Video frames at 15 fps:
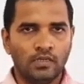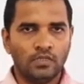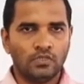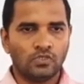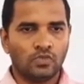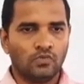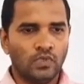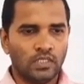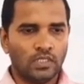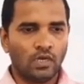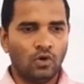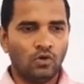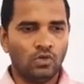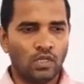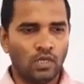So
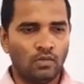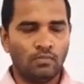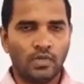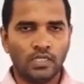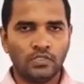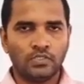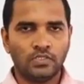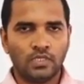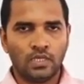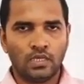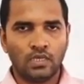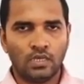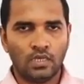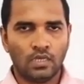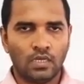without much
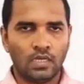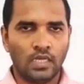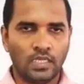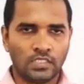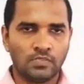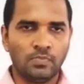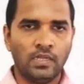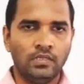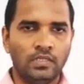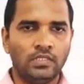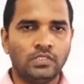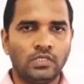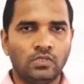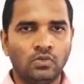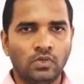
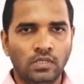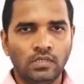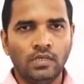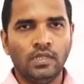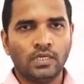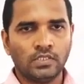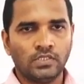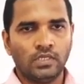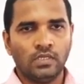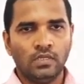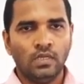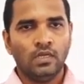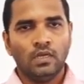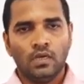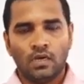explanation or
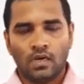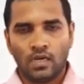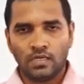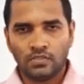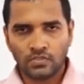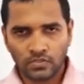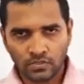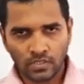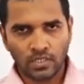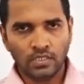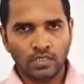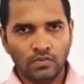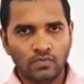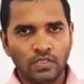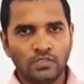introduction, I straight
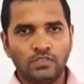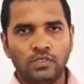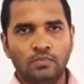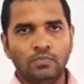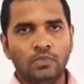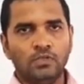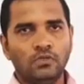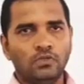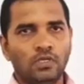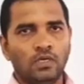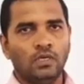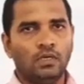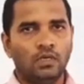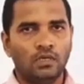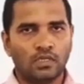away step into
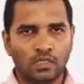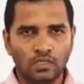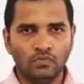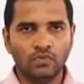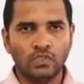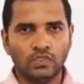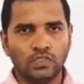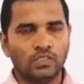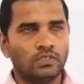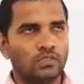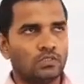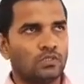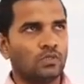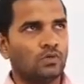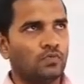the
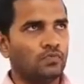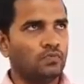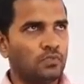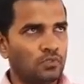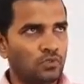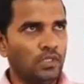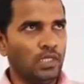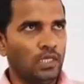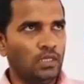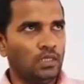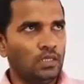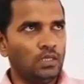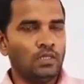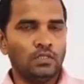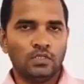conversions. So today,